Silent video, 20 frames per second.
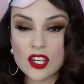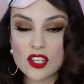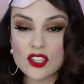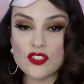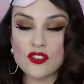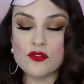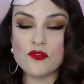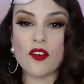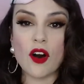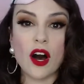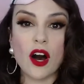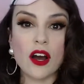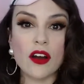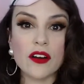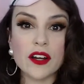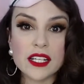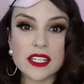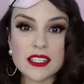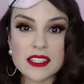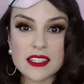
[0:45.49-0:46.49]
you've
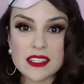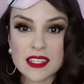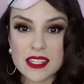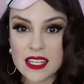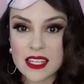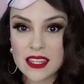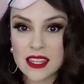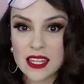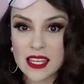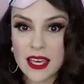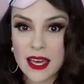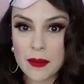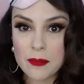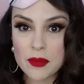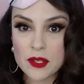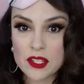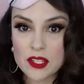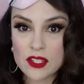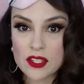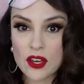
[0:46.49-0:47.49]
already seen the
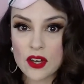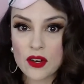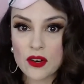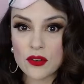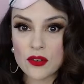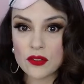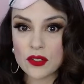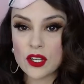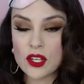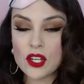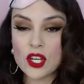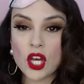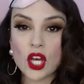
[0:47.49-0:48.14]
episode,